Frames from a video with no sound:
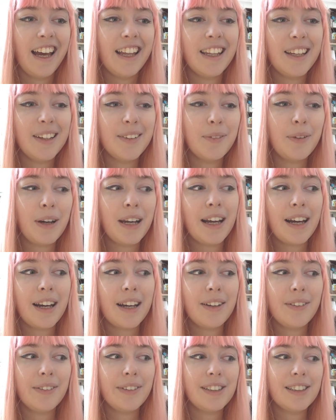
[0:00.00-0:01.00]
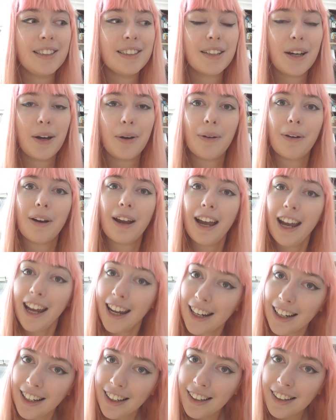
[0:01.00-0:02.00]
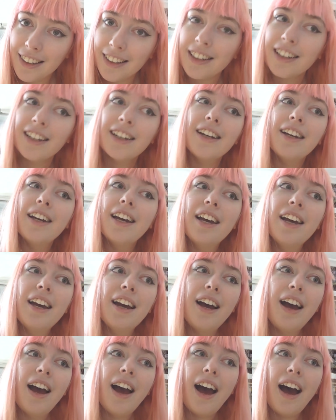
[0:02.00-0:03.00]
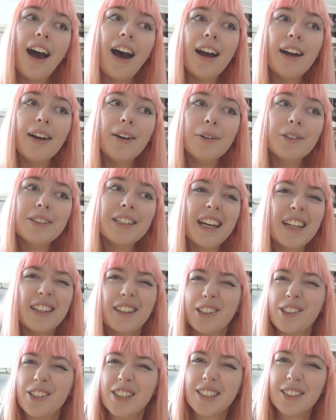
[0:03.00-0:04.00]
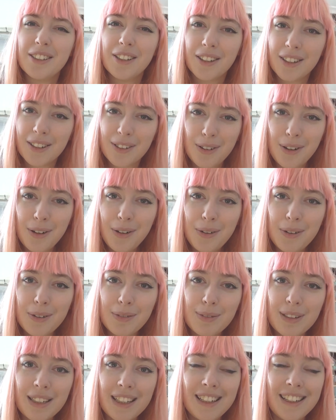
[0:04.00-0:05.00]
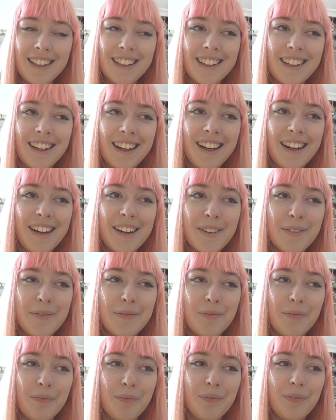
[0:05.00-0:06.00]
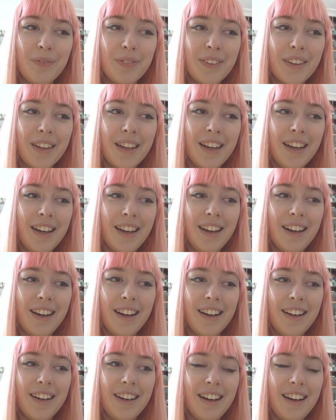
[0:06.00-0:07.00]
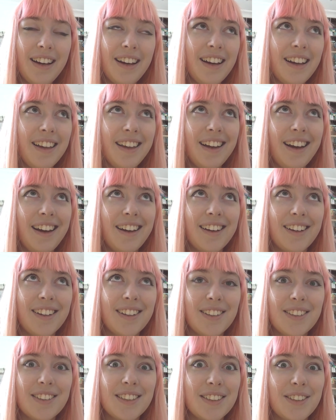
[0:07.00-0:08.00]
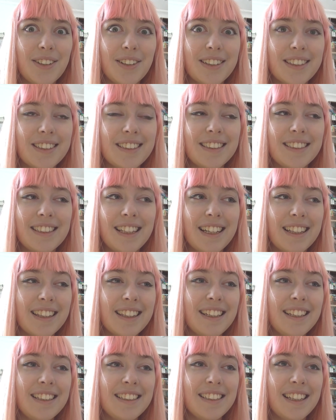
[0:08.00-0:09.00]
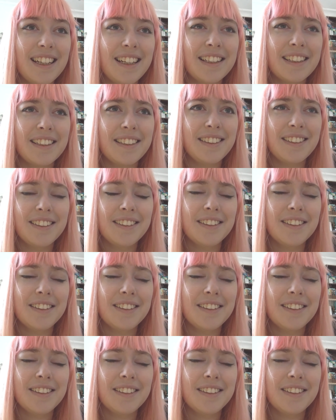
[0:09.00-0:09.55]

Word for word: And then when I was okay, I was like, there is nothing wrong with me. Um, I, I can't go to the doctors like this. Like,